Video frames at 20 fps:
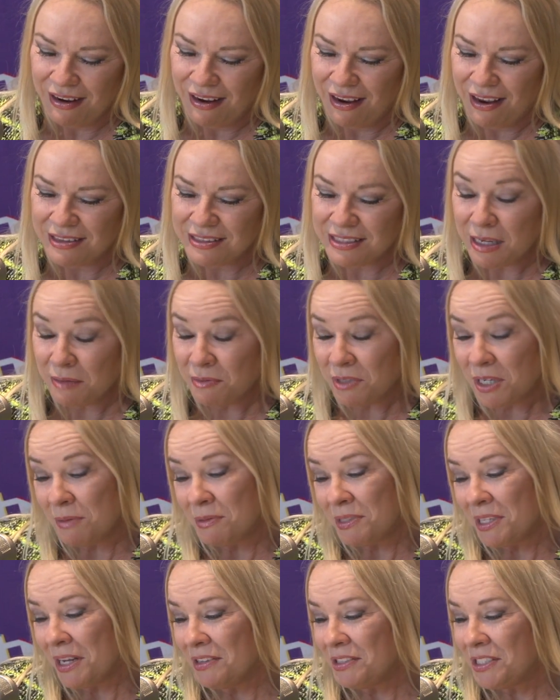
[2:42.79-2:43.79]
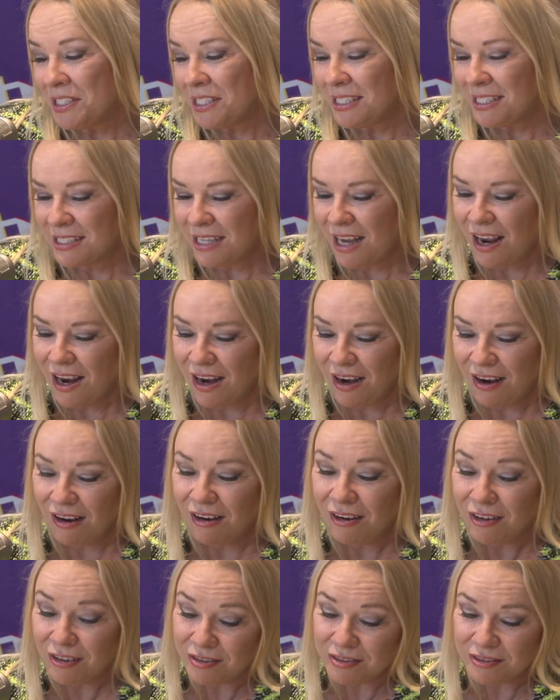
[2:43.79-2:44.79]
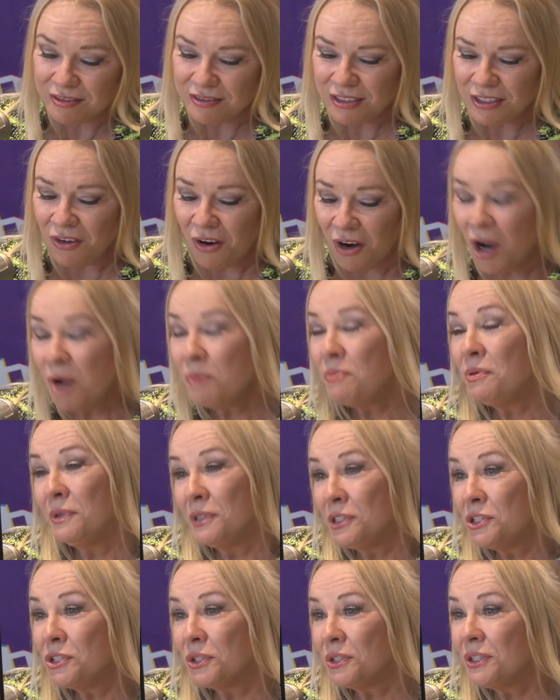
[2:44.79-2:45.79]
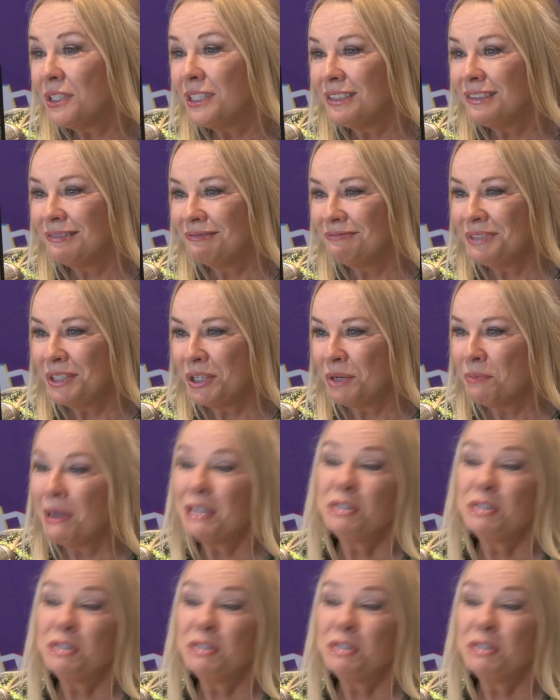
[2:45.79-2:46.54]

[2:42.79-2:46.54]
and sometimes I'll just say, oh, you know, I hope you enjoyed, you know, my